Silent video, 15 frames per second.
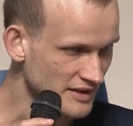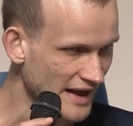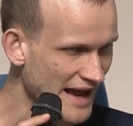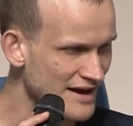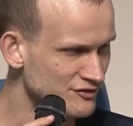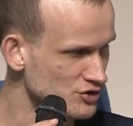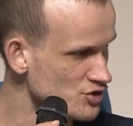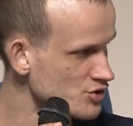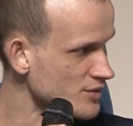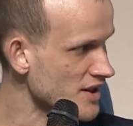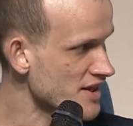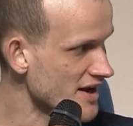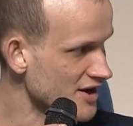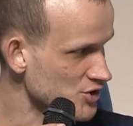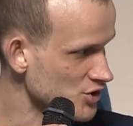average
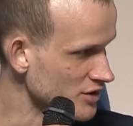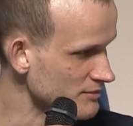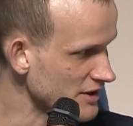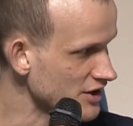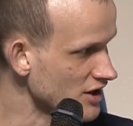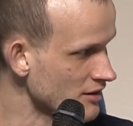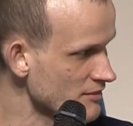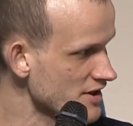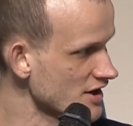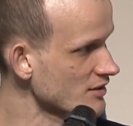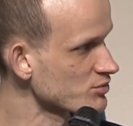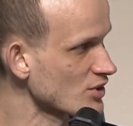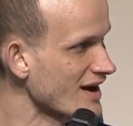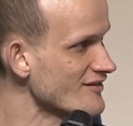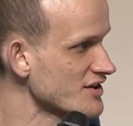transaction becomes
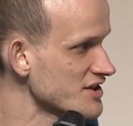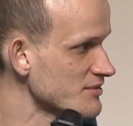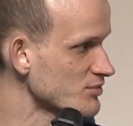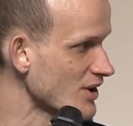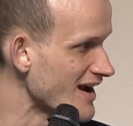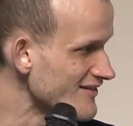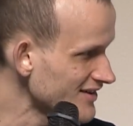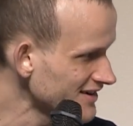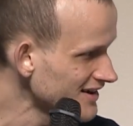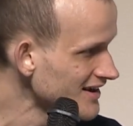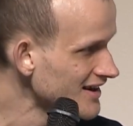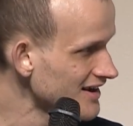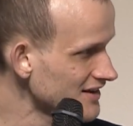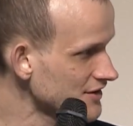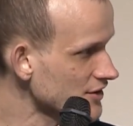private to private,
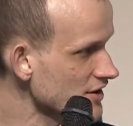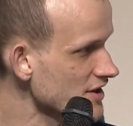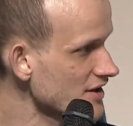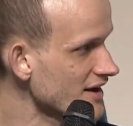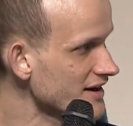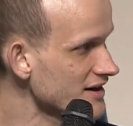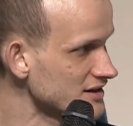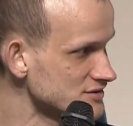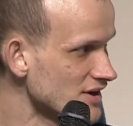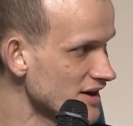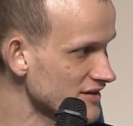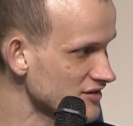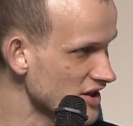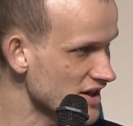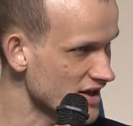there's like a lot
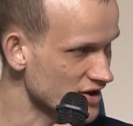of these